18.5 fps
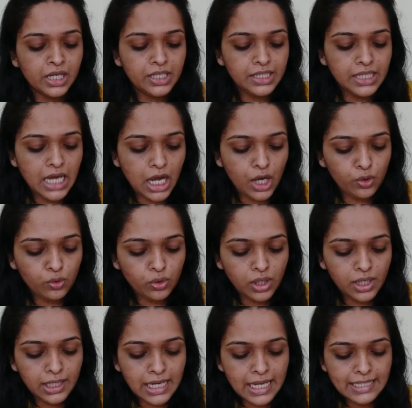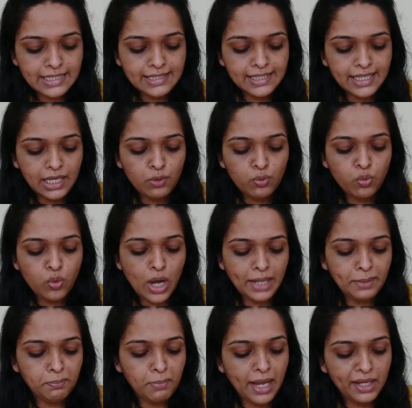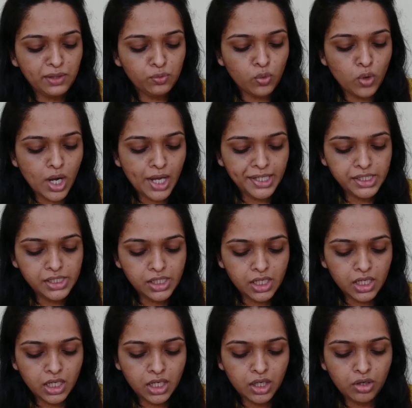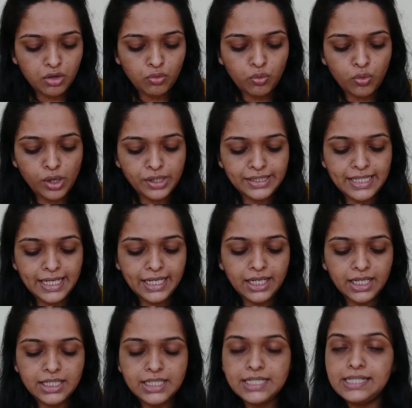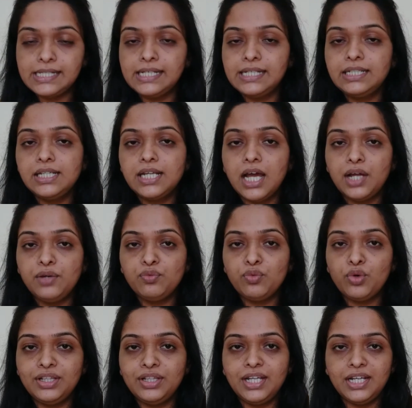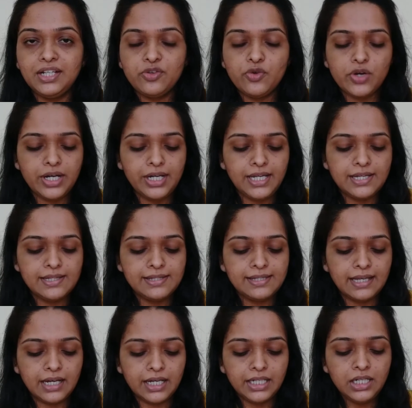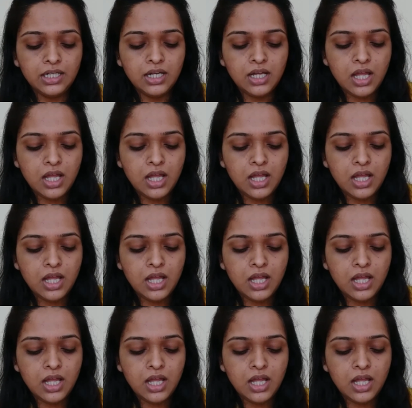Now uh, let's see one by one uh, what they contain and the ingredients are.